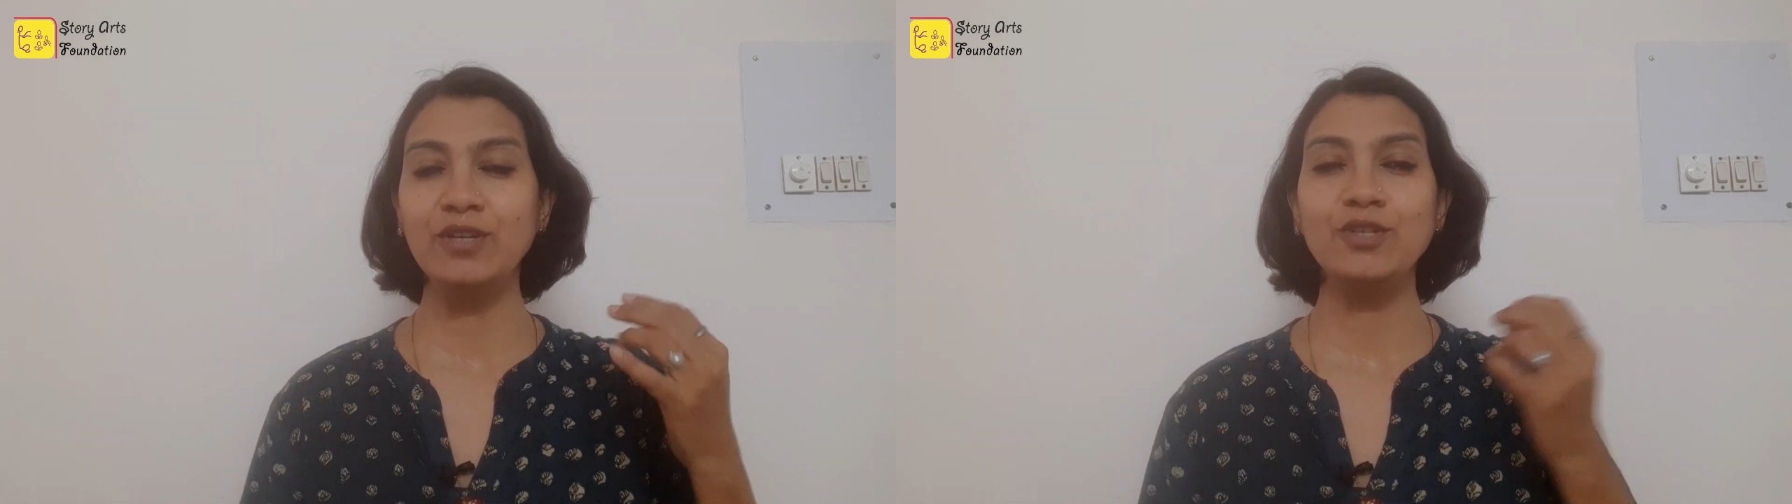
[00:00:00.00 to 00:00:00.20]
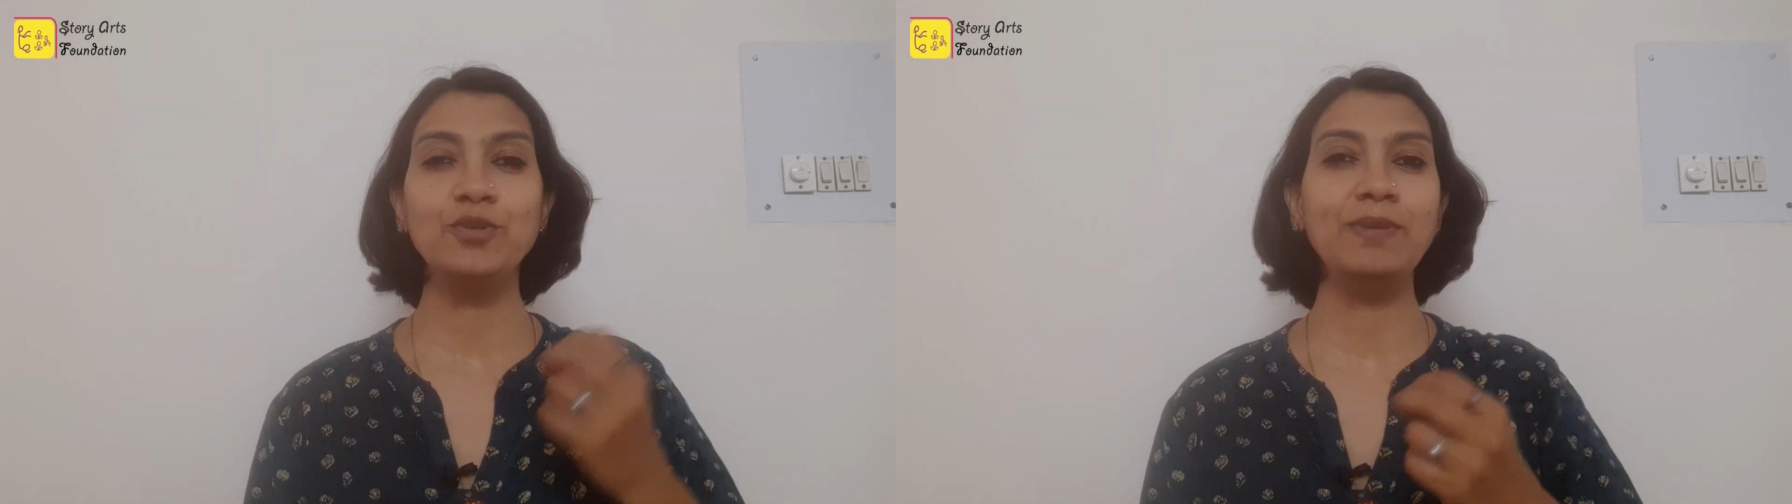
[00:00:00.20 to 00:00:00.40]

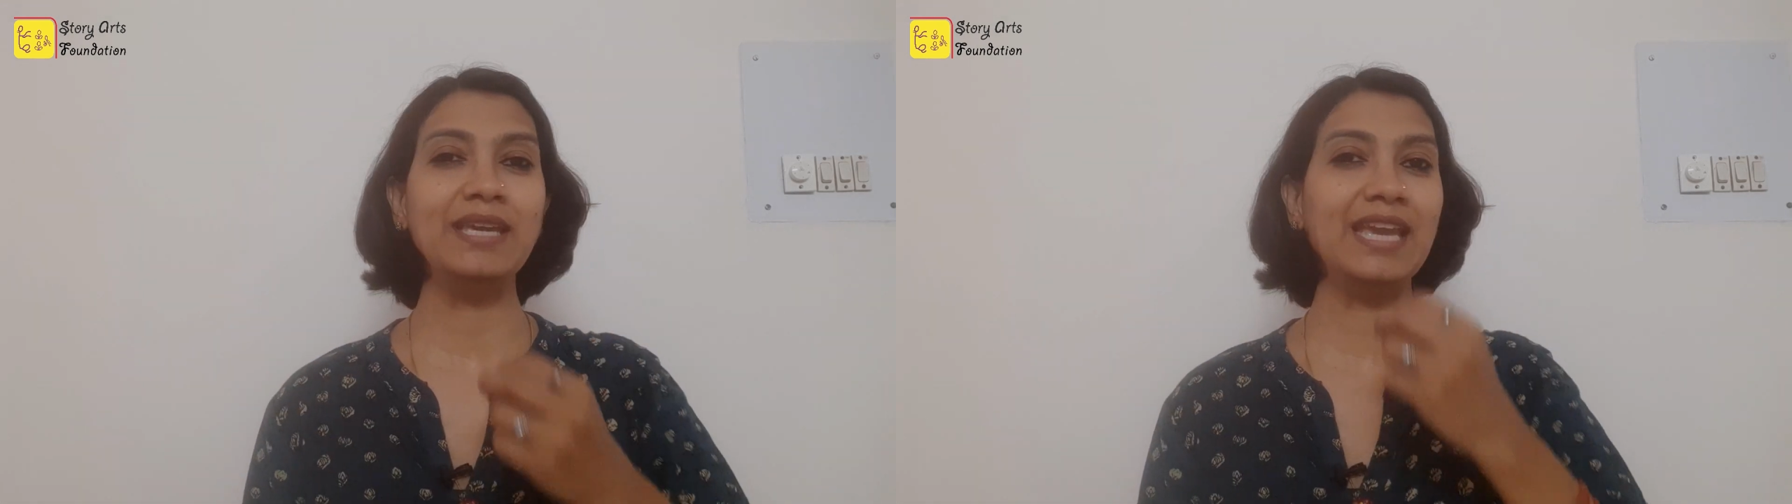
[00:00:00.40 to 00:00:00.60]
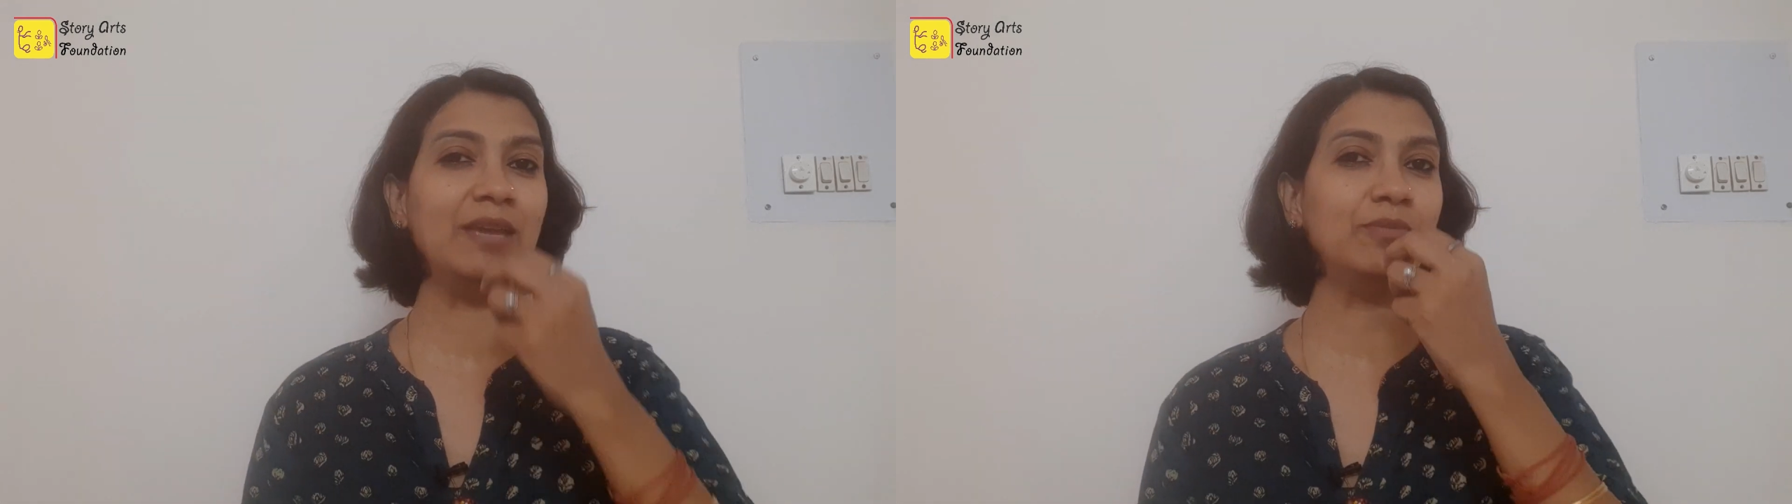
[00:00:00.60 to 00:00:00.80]
to
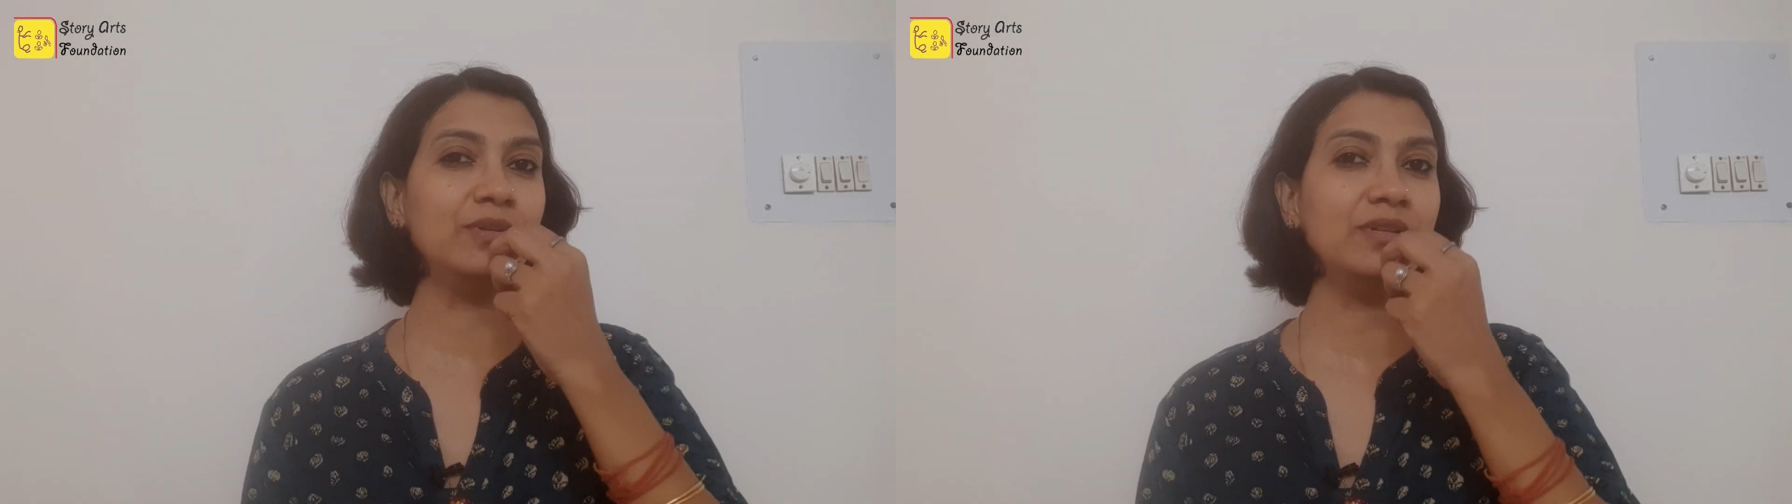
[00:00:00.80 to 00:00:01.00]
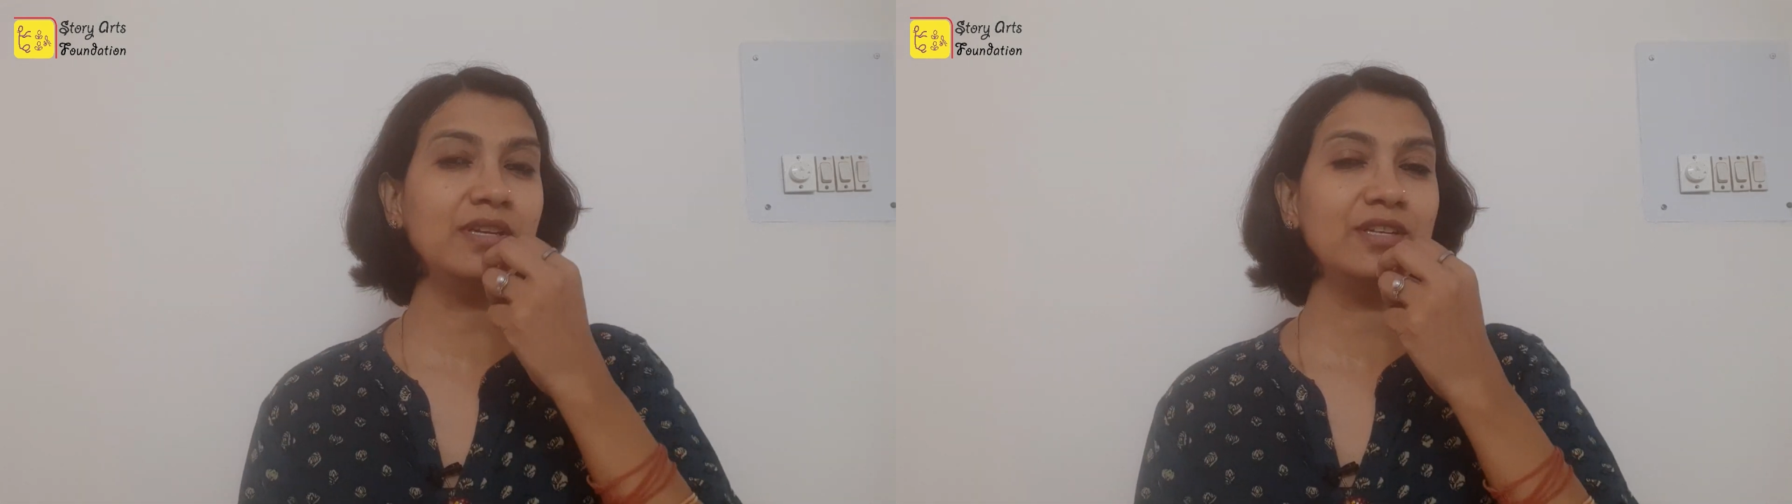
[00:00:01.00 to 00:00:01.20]
be
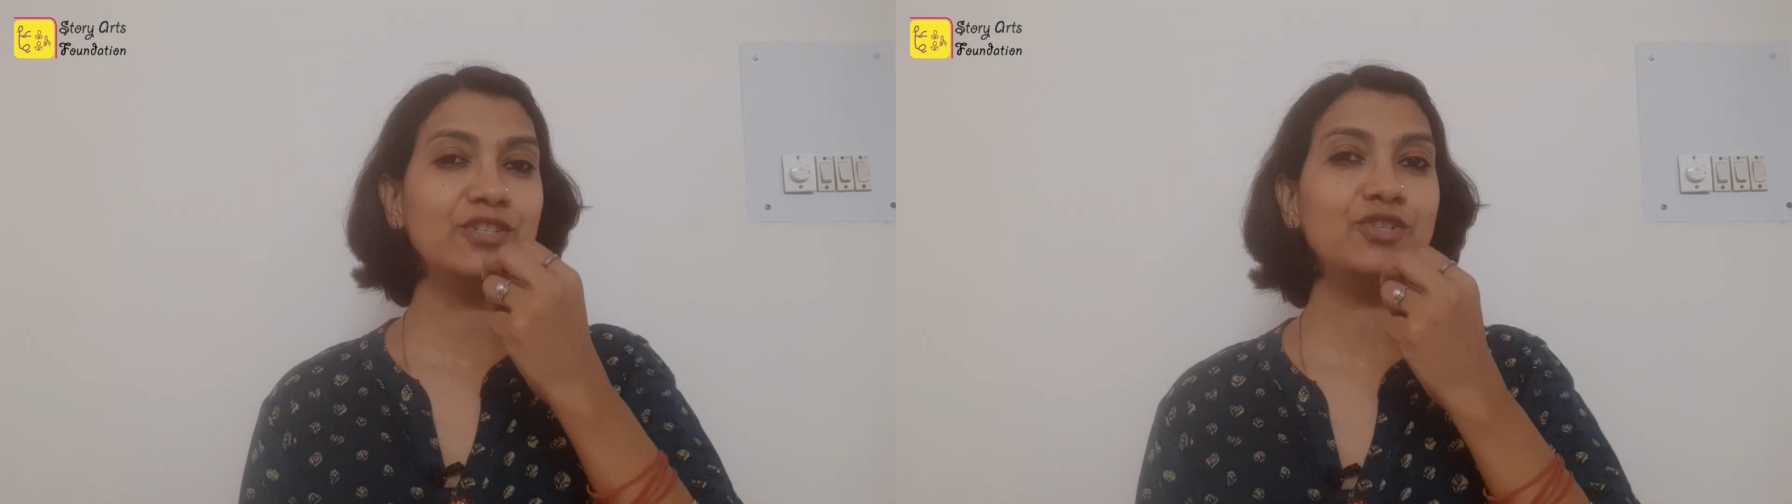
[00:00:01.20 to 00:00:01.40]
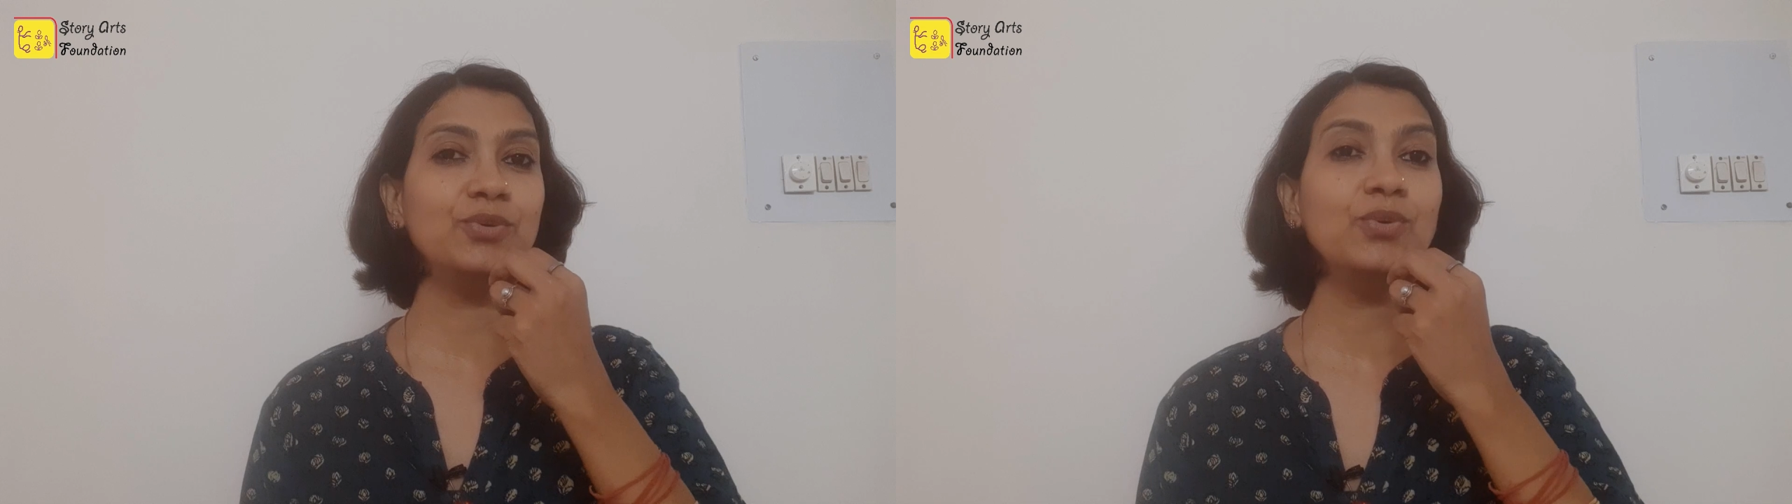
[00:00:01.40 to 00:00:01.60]
able
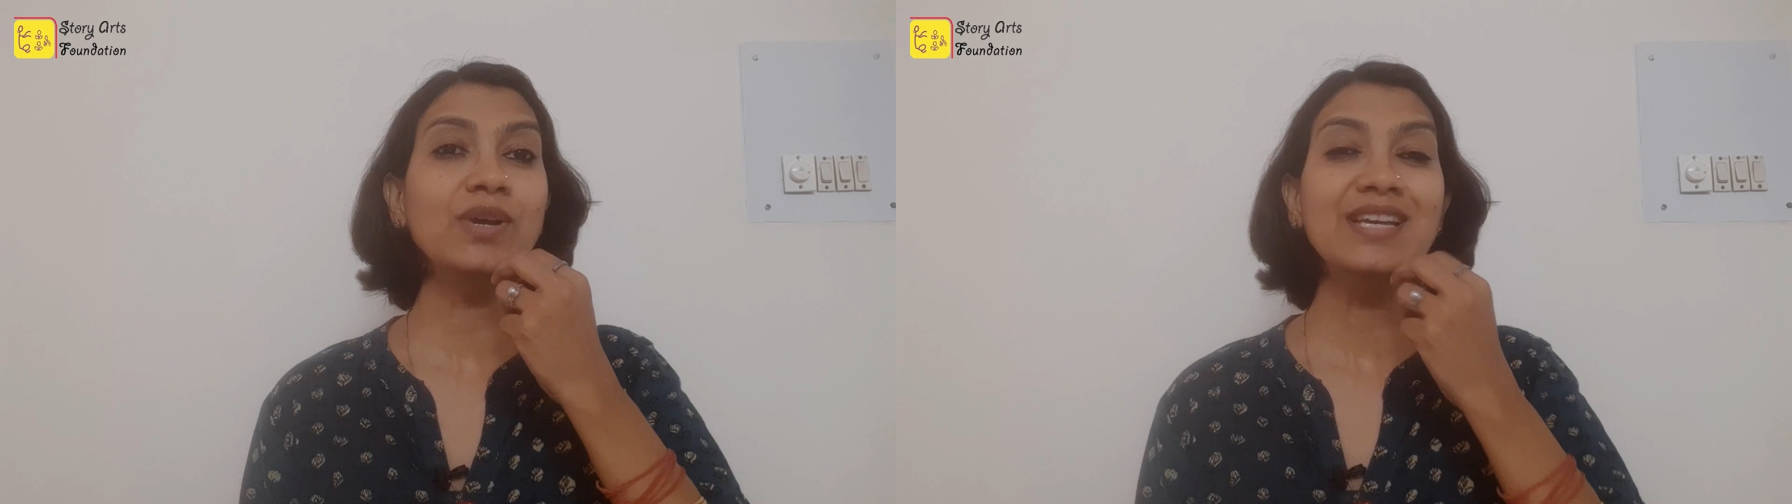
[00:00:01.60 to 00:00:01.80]
to